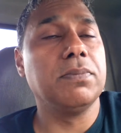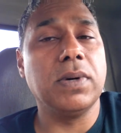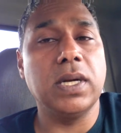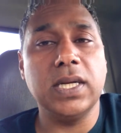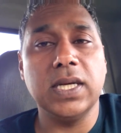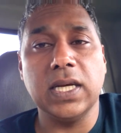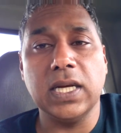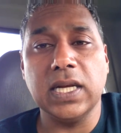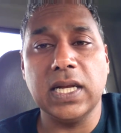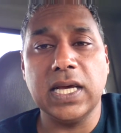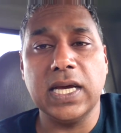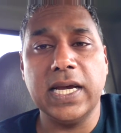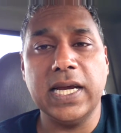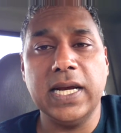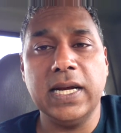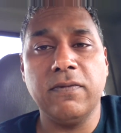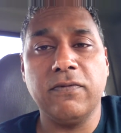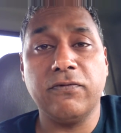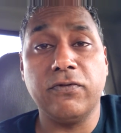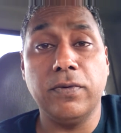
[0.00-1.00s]
money
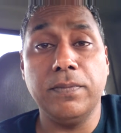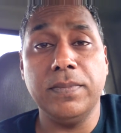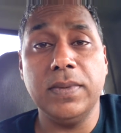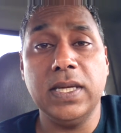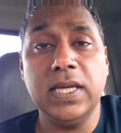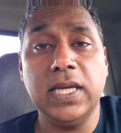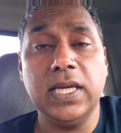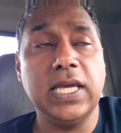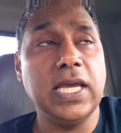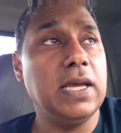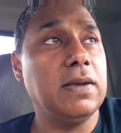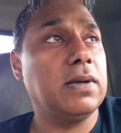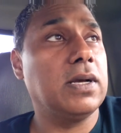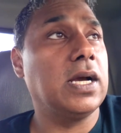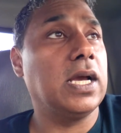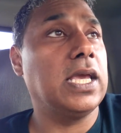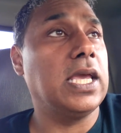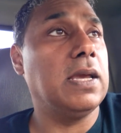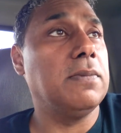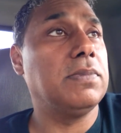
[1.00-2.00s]
online for me came
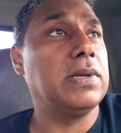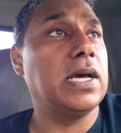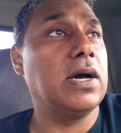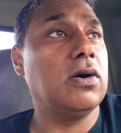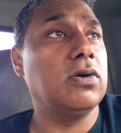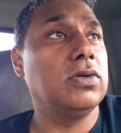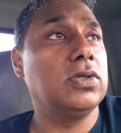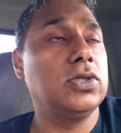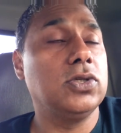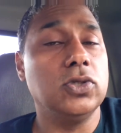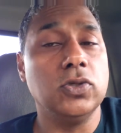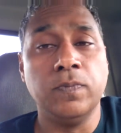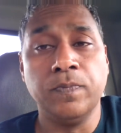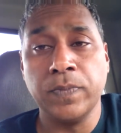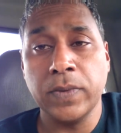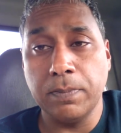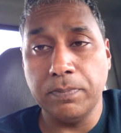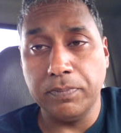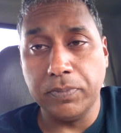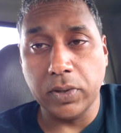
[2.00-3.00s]
came down to
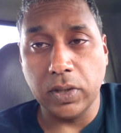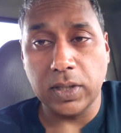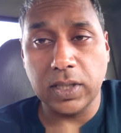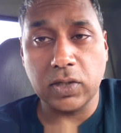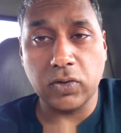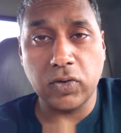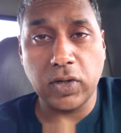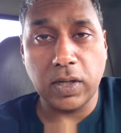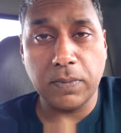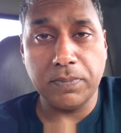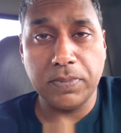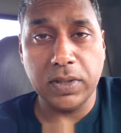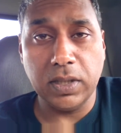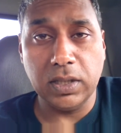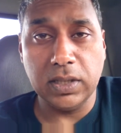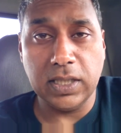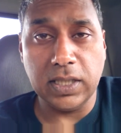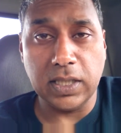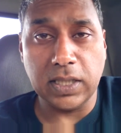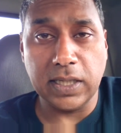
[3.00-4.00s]
building
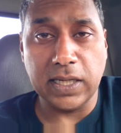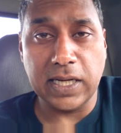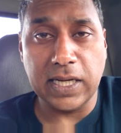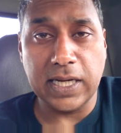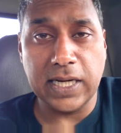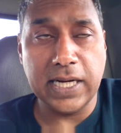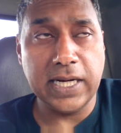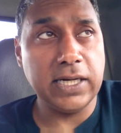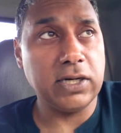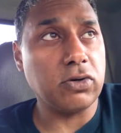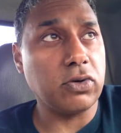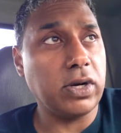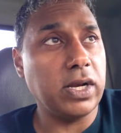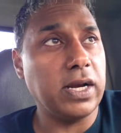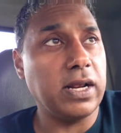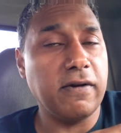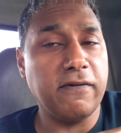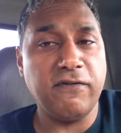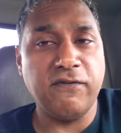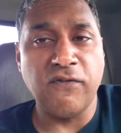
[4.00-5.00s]
credibility online
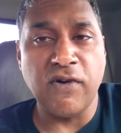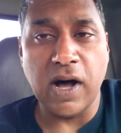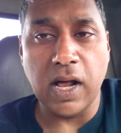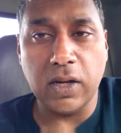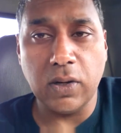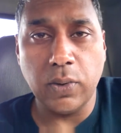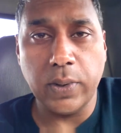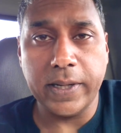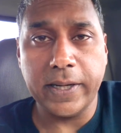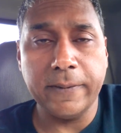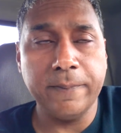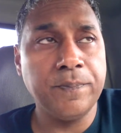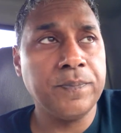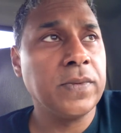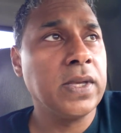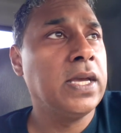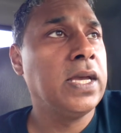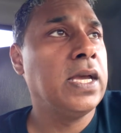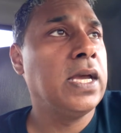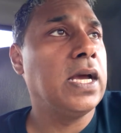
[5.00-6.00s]
creating a following
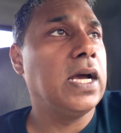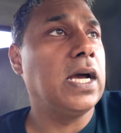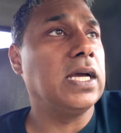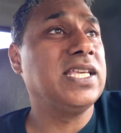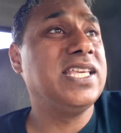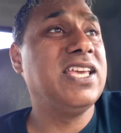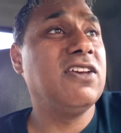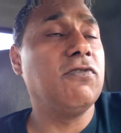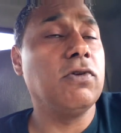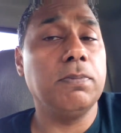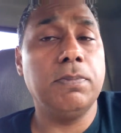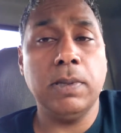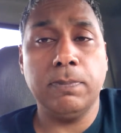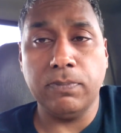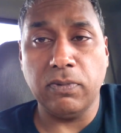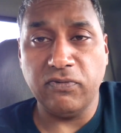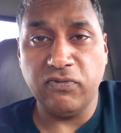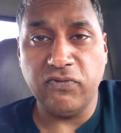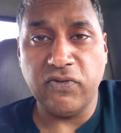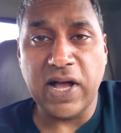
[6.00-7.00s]
giving
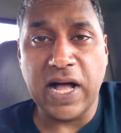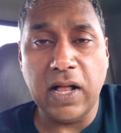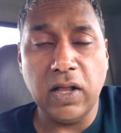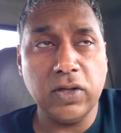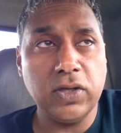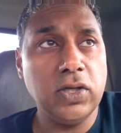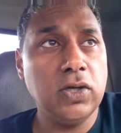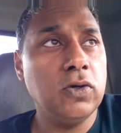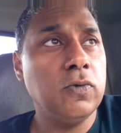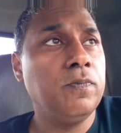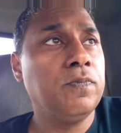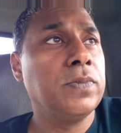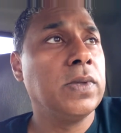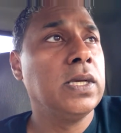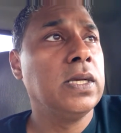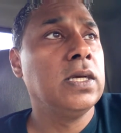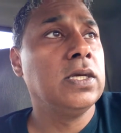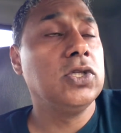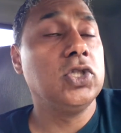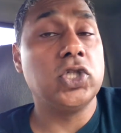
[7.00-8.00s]
people value
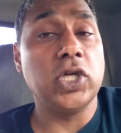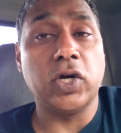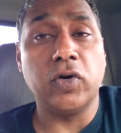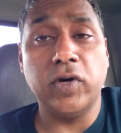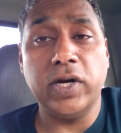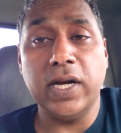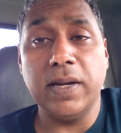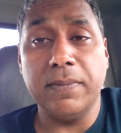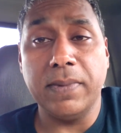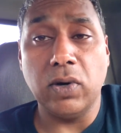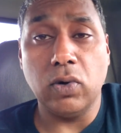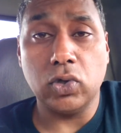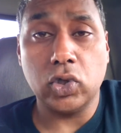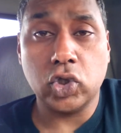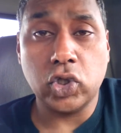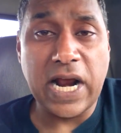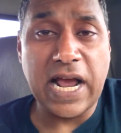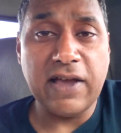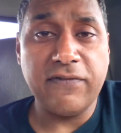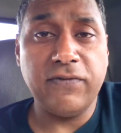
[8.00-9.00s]
generating my own
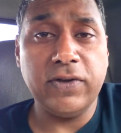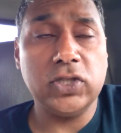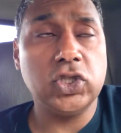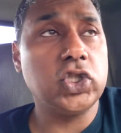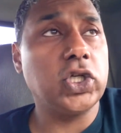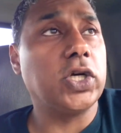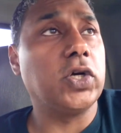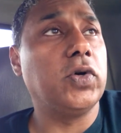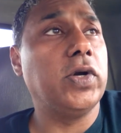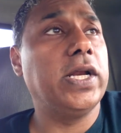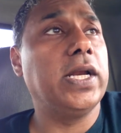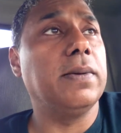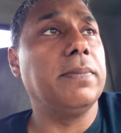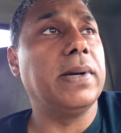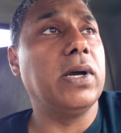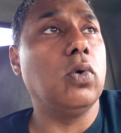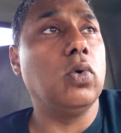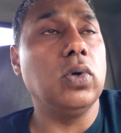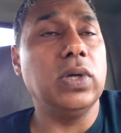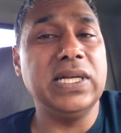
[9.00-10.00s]
traffic generating my
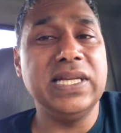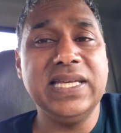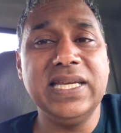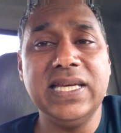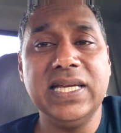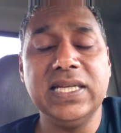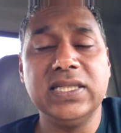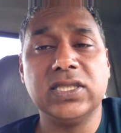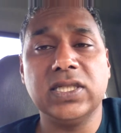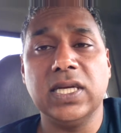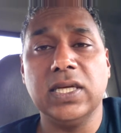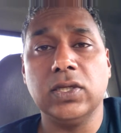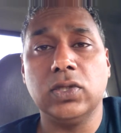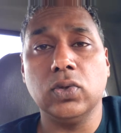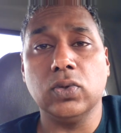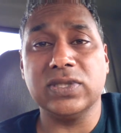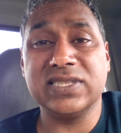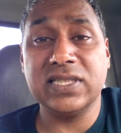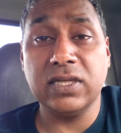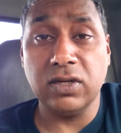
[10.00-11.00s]
own leads into
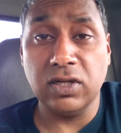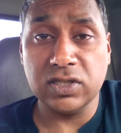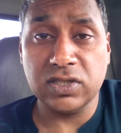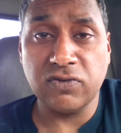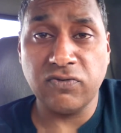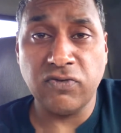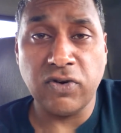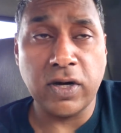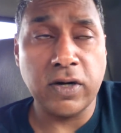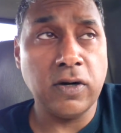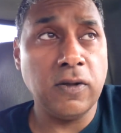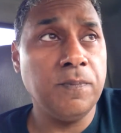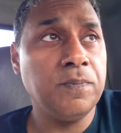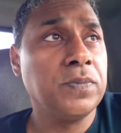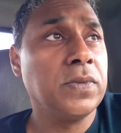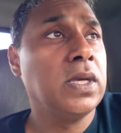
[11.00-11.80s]
a sales funnel